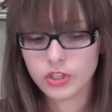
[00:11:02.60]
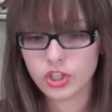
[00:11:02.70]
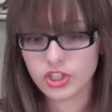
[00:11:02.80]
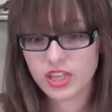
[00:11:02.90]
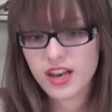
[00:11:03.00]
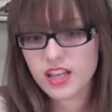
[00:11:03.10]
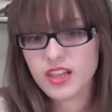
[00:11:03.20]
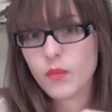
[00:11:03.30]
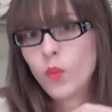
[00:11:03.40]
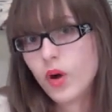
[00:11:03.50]
just getting
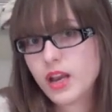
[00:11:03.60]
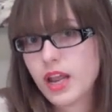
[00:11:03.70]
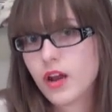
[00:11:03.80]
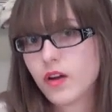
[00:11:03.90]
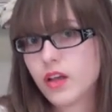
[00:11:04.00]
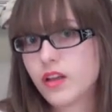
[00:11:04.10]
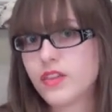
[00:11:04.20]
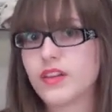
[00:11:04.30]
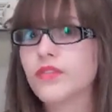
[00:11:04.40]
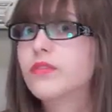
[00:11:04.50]
that one area,
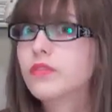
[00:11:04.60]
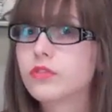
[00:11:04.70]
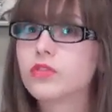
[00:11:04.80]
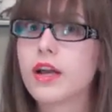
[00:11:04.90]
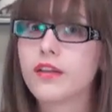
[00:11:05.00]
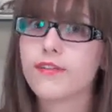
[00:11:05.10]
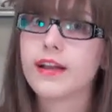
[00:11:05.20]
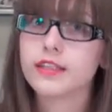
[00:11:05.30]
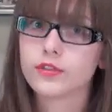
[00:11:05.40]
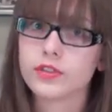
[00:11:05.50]
then try to
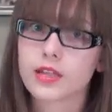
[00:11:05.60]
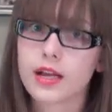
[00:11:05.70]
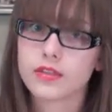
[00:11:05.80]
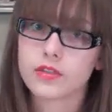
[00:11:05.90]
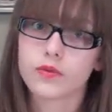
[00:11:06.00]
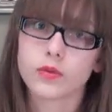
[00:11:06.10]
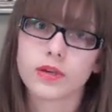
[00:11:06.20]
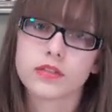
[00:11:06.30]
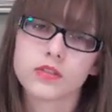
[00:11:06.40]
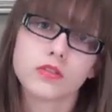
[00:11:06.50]
find different sizes of
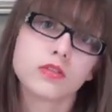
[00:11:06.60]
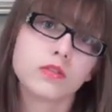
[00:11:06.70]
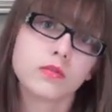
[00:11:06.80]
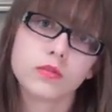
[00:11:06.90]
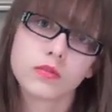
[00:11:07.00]
erasers.